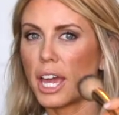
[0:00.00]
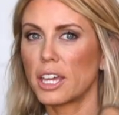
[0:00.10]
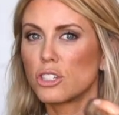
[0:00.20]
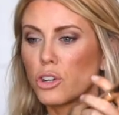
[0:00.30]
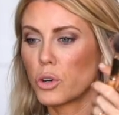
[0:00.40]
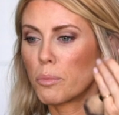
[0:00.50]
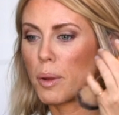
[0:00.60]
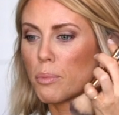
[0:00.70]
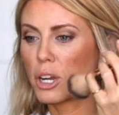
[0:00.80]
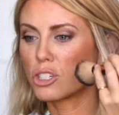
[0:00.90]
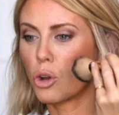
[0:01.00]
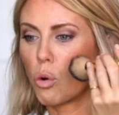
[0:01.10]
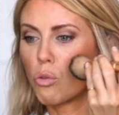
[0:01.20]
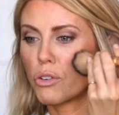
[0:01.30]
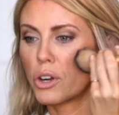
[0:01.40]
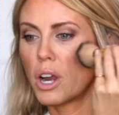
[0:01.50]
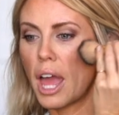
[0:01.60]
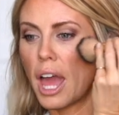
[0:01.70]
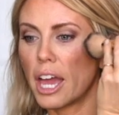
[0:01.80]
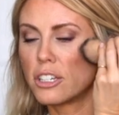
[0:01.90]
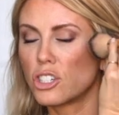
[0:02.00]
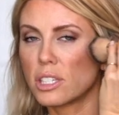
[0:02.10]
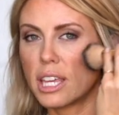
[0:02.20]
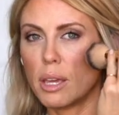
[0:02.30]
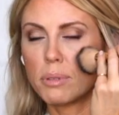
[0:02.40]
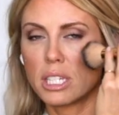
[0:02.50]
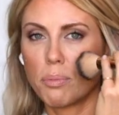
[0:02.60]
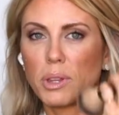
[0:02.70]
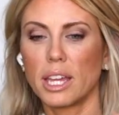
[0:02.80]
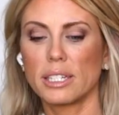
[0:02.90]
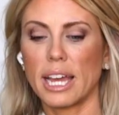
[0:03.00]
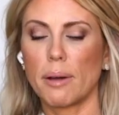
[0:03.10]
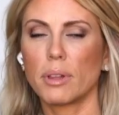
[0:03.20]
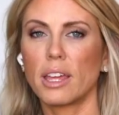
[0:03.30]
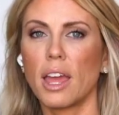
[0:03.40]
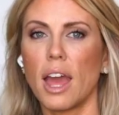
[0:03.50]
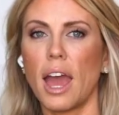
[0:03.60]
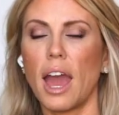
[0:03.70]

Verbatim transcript: I can turn my brush over and just keep stippling and dabbling,